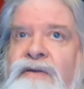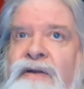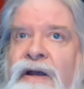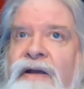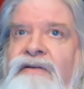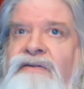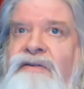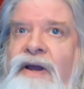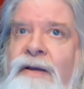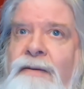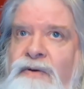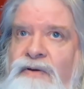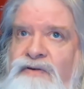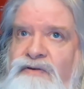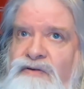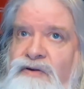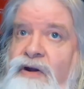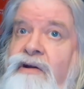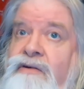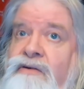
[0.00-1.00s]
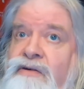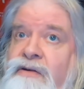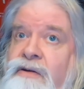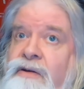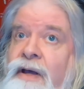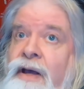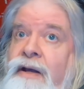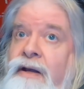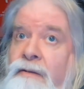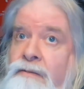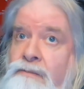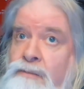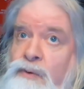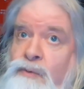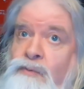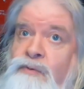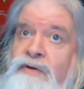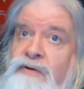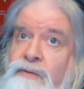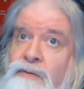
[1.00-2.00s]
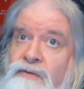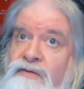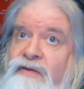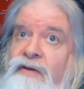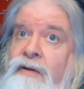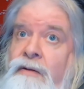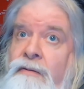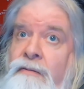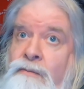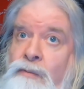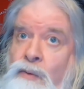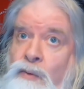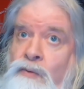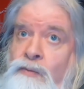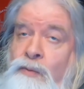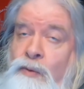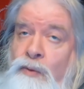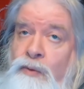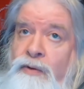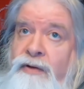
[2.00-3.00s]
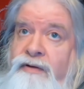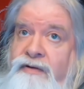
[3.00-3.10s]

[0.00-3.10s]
Zastam is changing that and moving towards the more and more